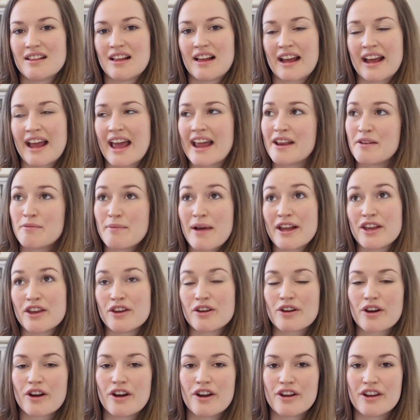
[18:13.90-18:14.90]
like anywhere
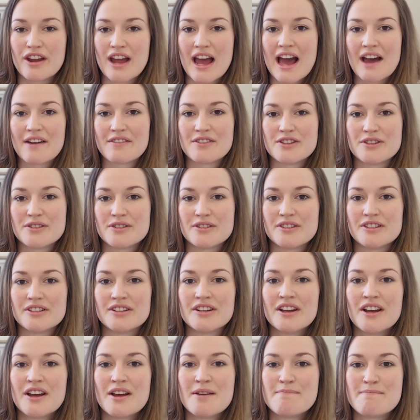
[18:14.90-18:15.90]
you go, you have to